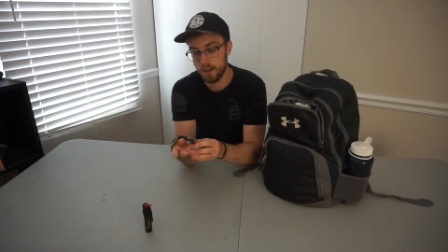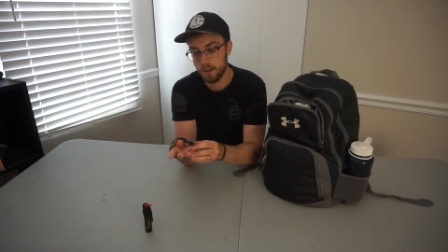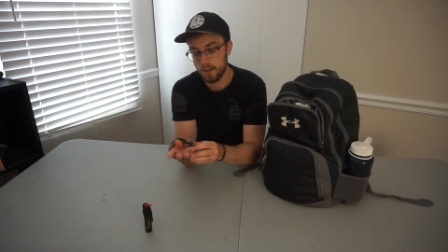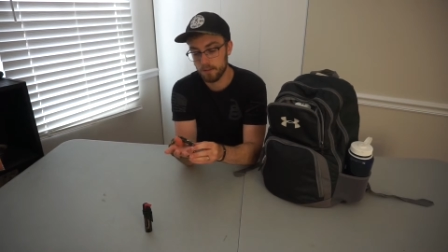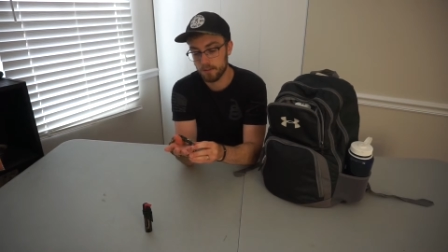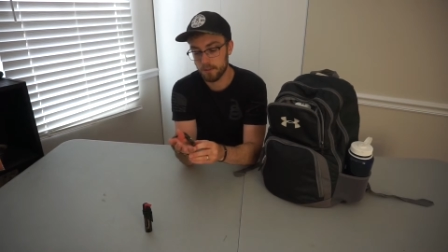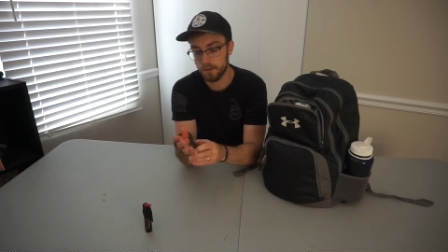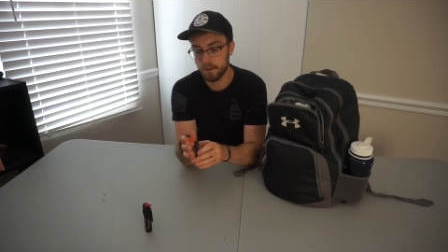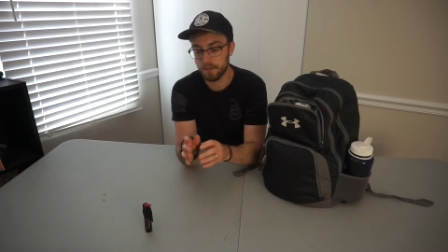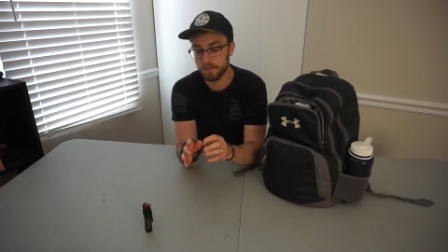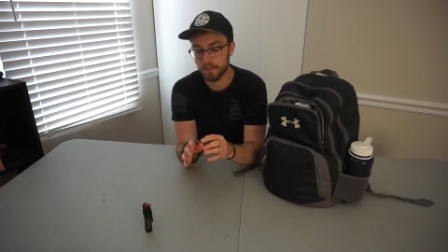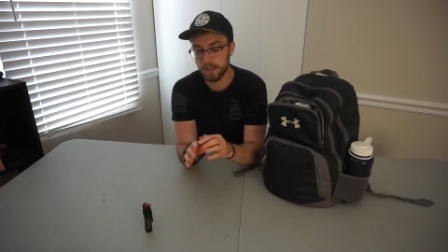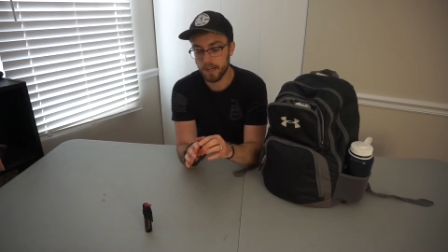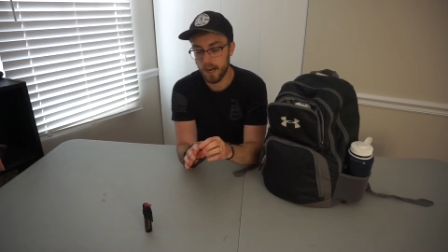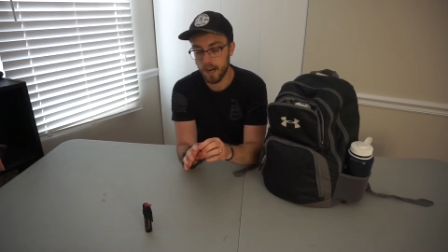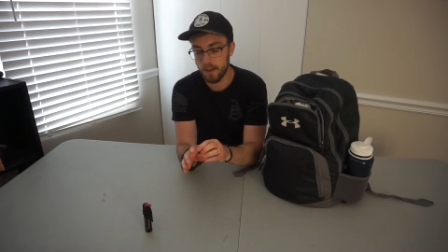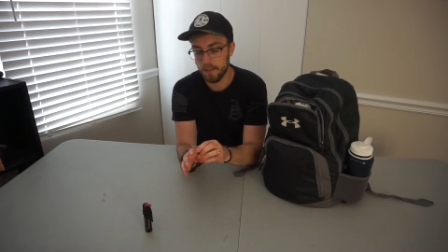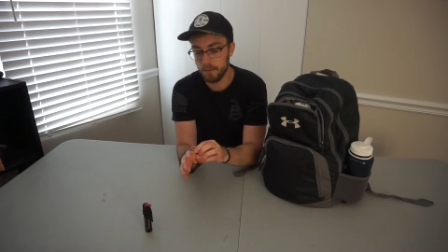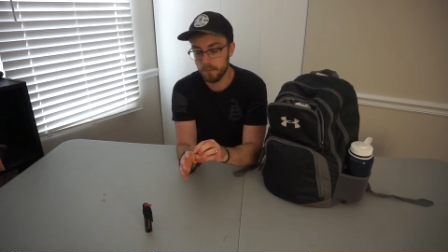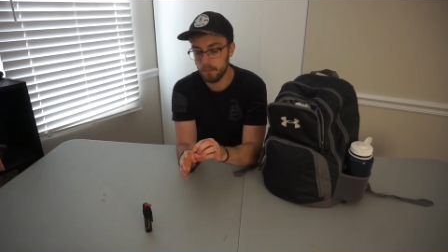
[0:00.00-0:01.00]
sort of get
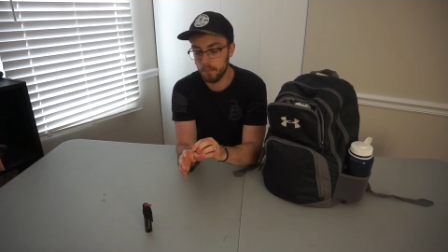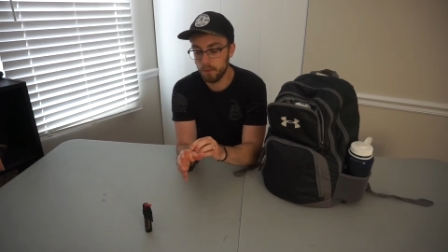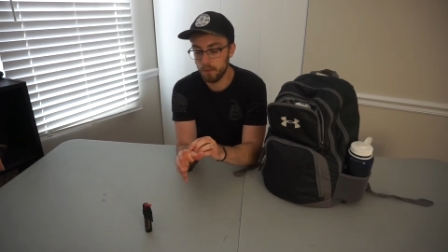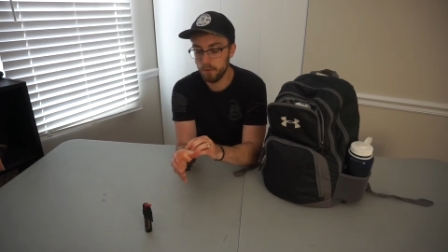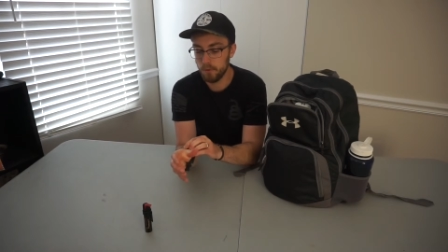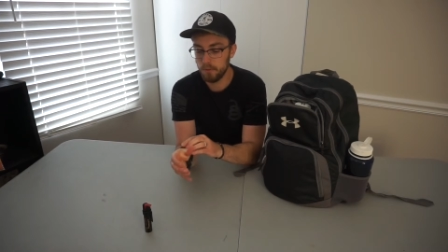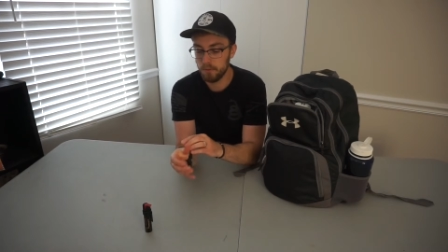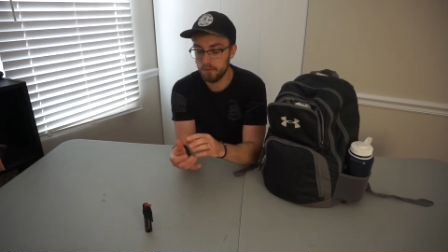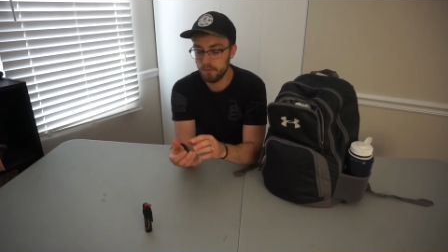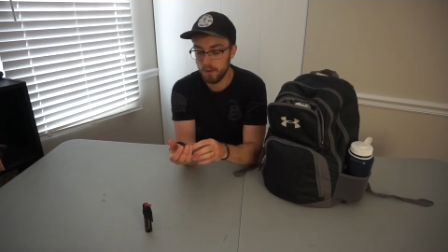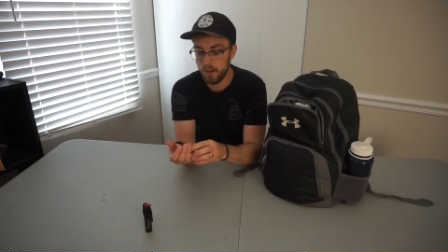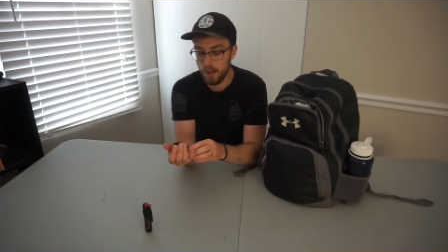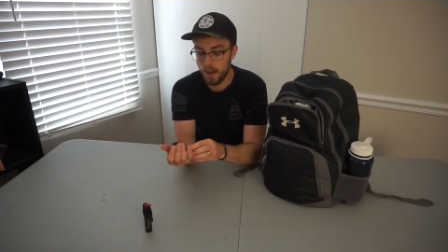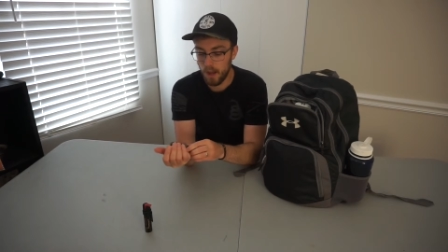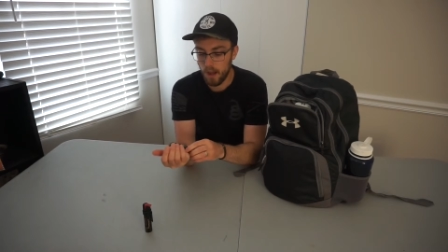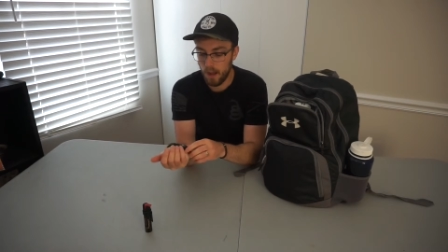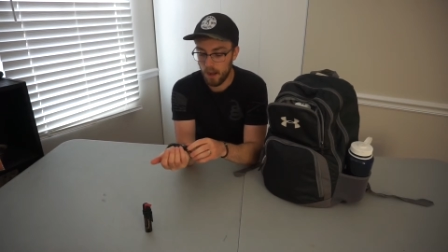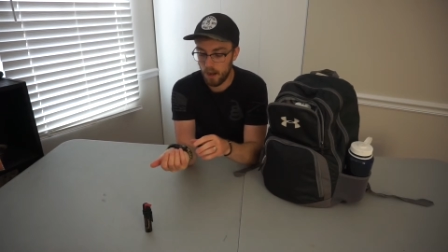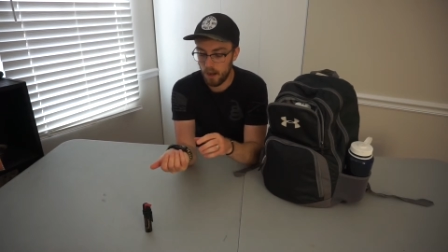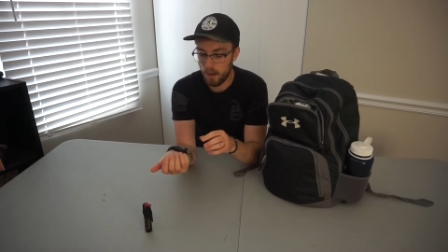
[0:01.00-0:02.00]
on the move.
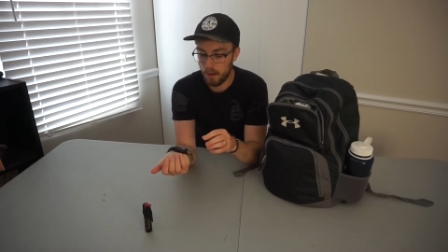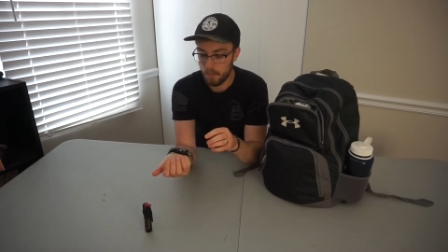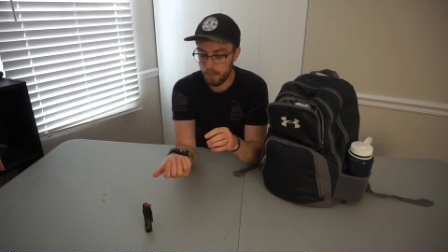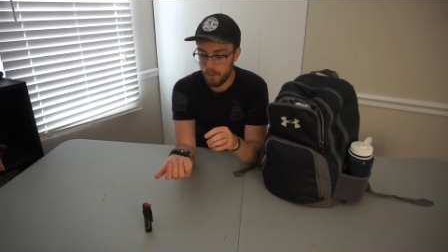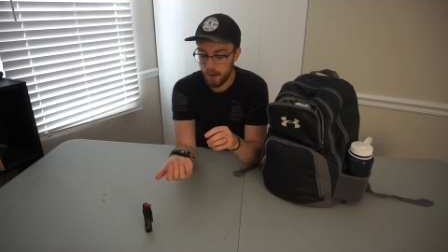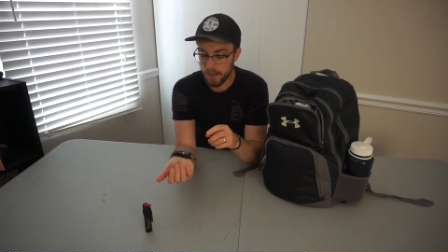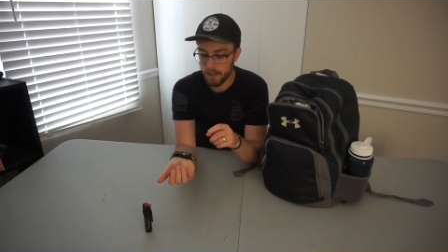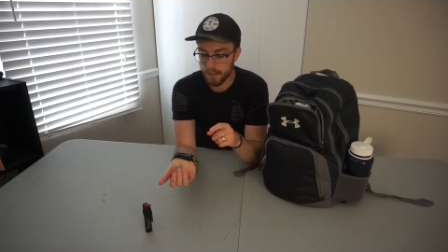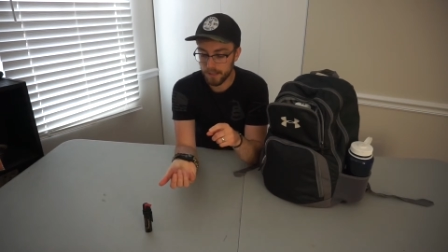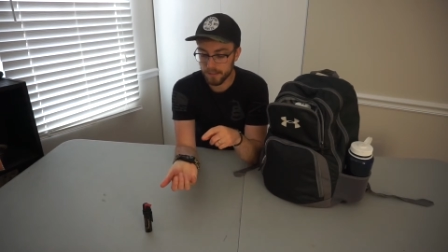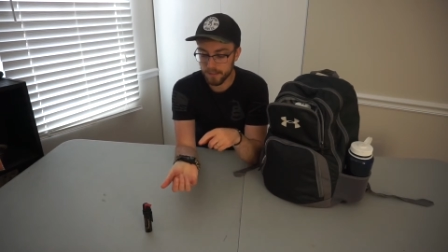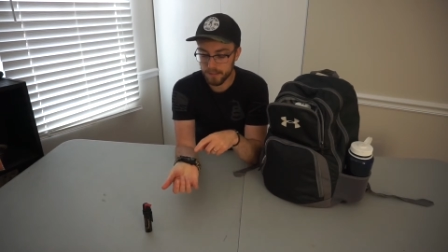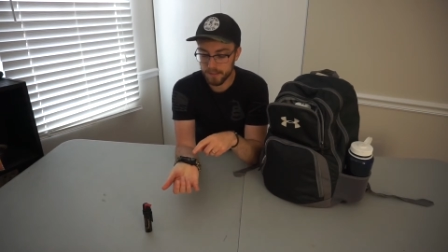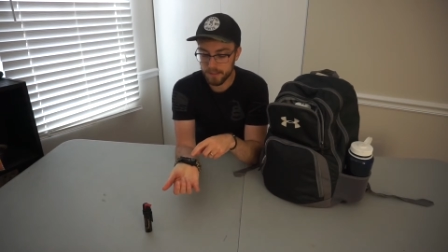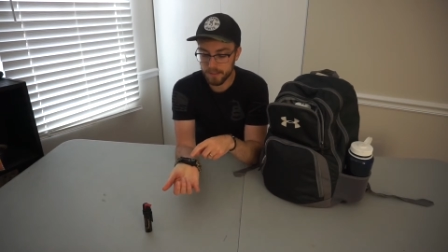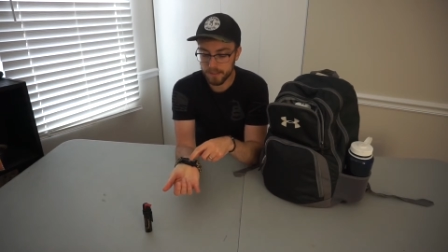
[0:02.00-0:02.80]
I like this.